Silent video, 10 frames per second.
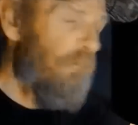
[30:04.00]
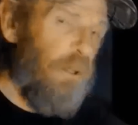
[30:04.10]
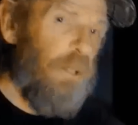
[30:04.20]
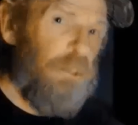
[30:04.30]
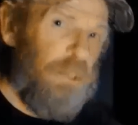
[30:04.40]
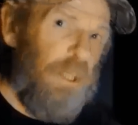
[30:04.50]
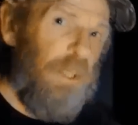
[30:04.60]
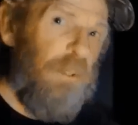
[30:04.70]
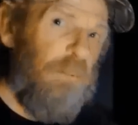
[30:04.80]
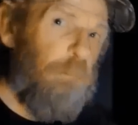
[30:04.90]
fair
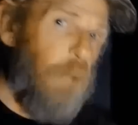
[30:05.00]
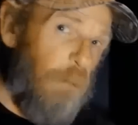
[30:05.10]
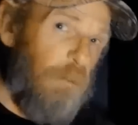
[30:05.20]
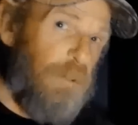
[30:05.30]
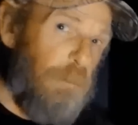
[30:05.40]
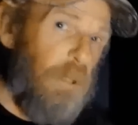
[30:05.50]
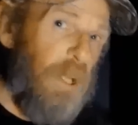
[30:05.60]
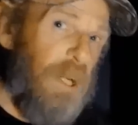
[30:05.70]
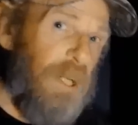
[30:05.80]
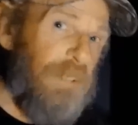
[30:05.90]
share of power
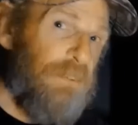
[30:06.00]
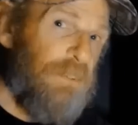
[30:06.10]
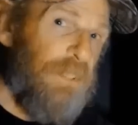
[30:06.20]
supplies.